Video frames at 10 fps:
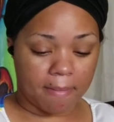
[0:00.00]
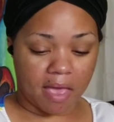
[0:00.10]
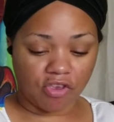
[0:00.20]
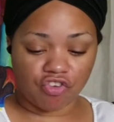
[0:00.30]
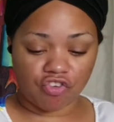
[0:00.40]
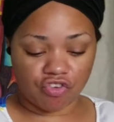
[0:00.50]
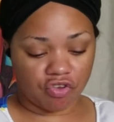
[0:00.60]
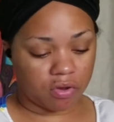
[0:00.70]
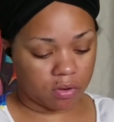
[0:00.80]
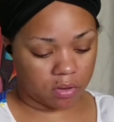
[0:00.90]
So I want to
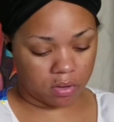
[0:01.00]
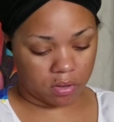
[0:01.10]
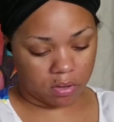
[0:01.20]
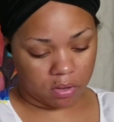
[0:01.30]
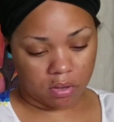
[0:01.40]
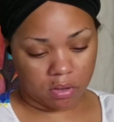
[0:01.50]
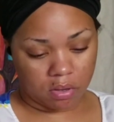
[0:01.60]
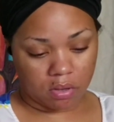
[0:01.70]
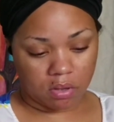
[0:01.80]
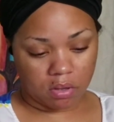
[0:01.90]
apologize in
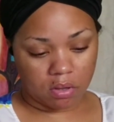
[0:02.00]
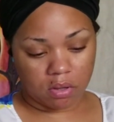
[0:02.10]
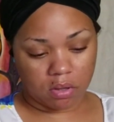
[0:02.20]
advance.